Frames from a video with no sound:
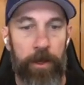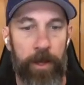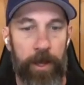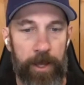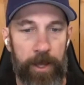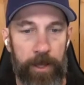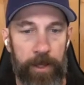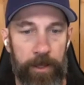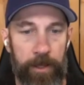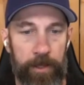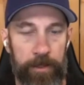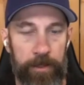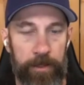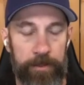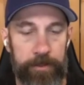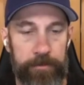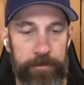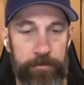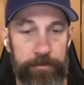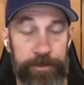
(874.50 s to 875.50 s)
And
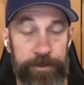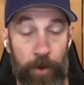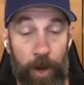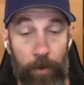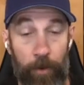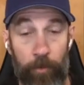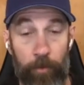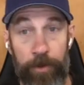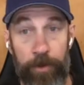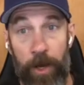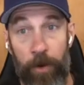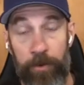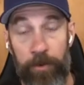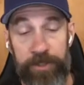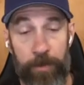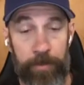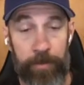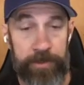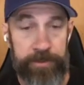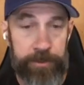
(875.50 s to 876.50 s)
so I would
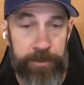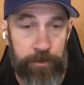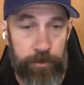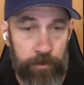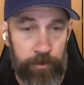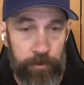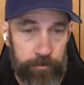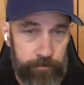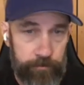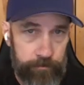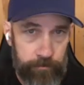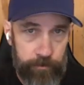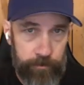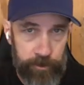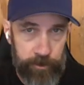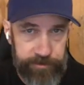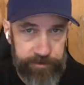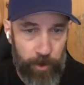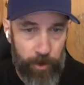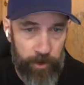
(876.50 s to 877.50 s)
jump into
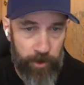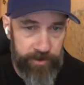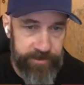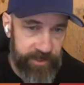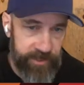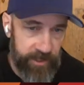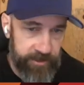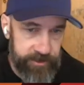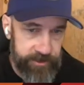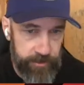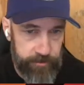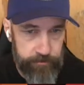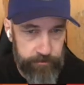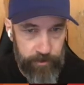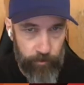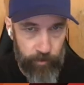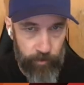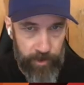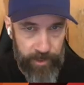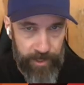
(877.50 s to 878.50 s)
your sparring session,
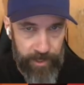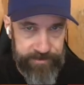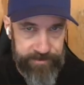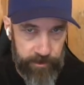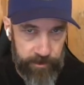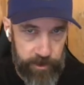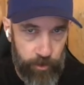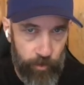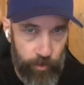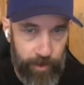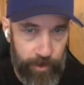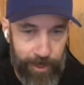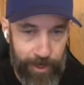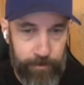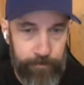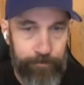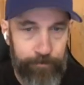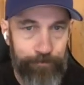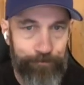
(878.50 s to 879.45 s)
and when he has the Q&A,